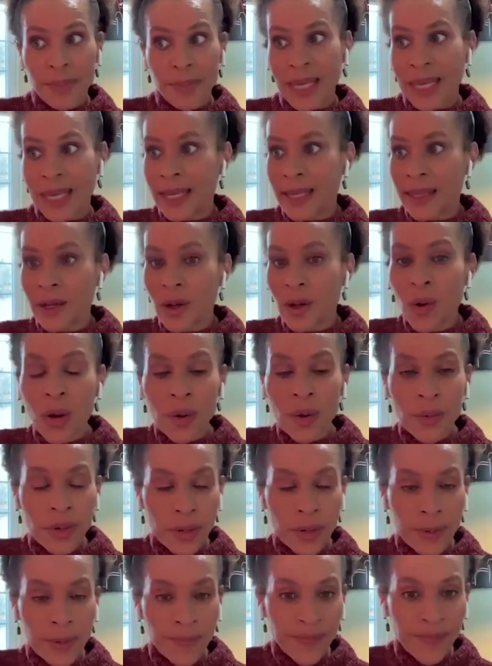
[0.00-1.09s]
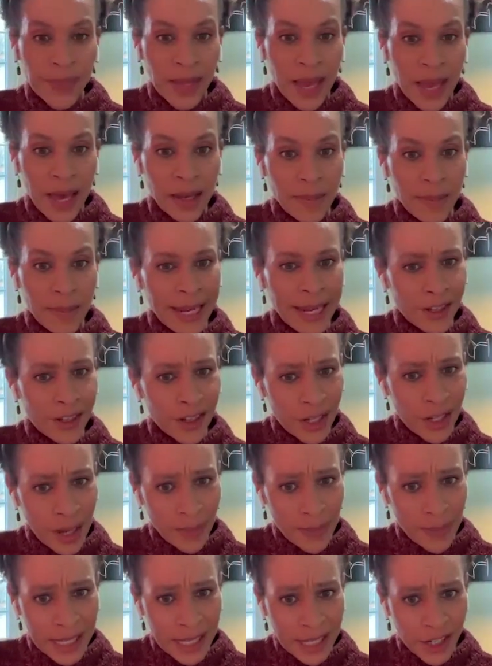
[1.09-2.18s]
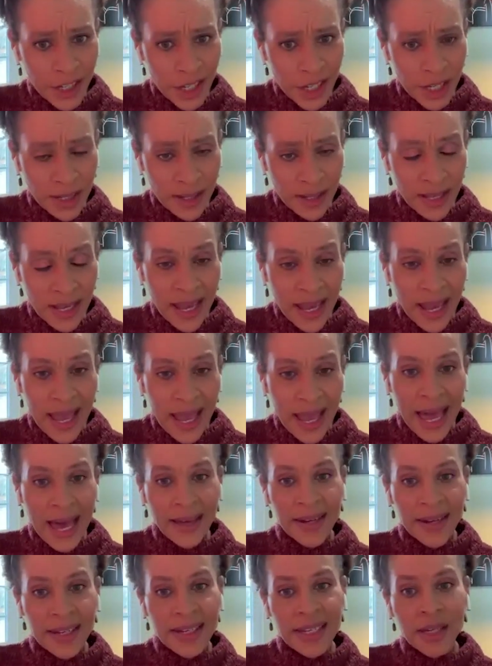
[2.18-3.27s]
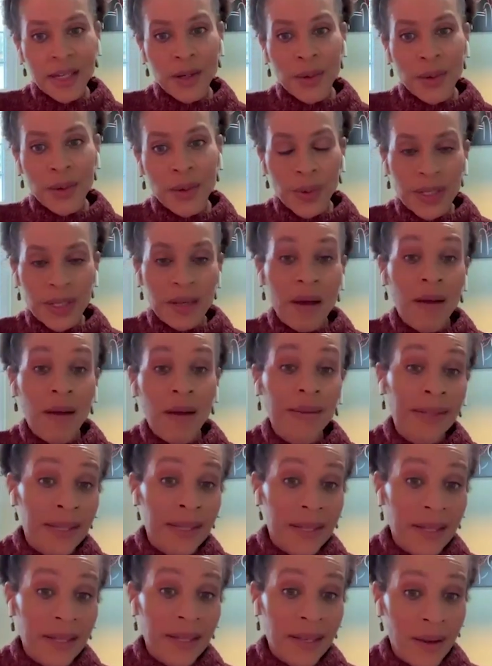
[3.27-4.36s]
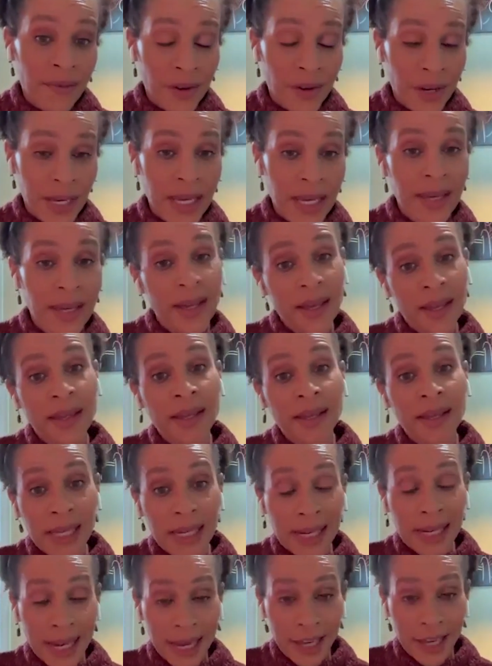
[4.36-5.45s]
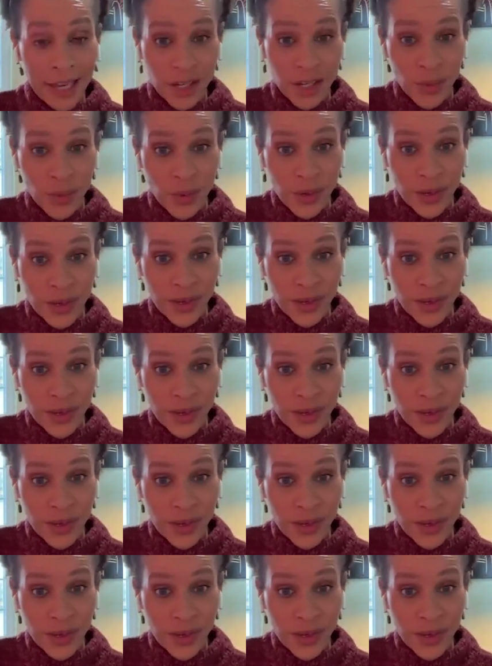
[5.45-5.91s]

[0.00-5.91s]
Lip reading: being in the courtroom, how to manage depositions, how to deal with what's called discovery in the litigation